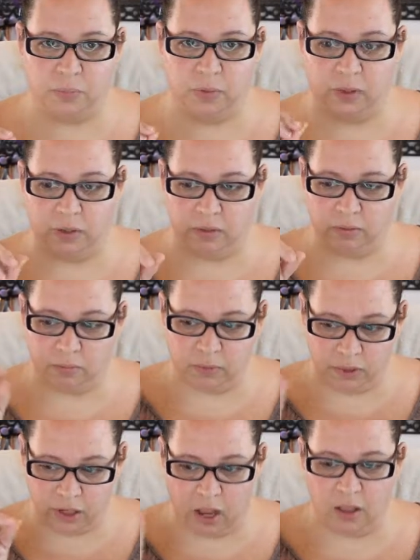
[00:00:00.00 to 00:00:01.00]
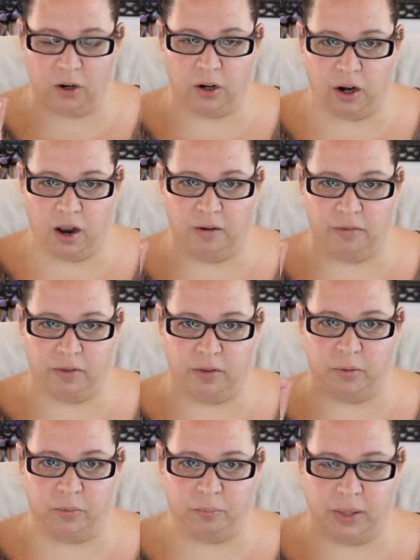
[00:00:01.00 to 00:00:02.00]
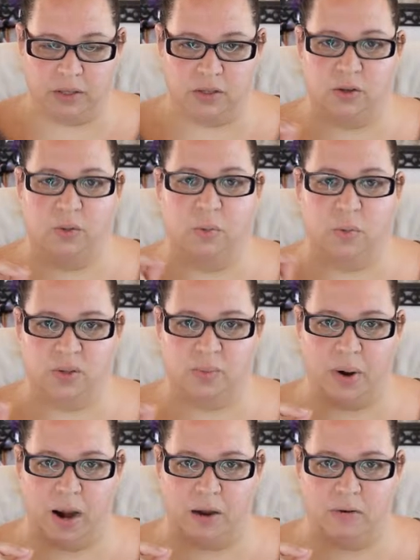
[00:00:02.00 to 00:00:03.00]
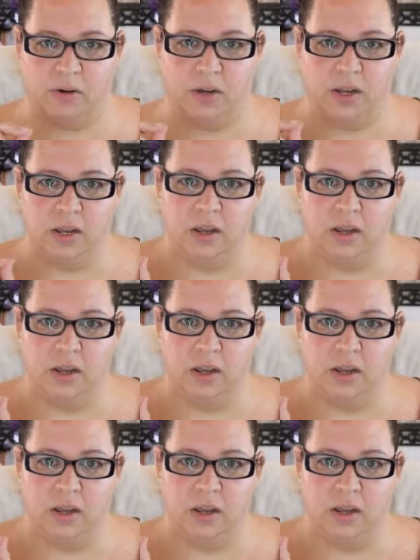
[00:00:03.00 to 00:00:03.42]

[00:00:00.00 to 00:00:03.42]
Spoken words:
The color of the pencil was brown.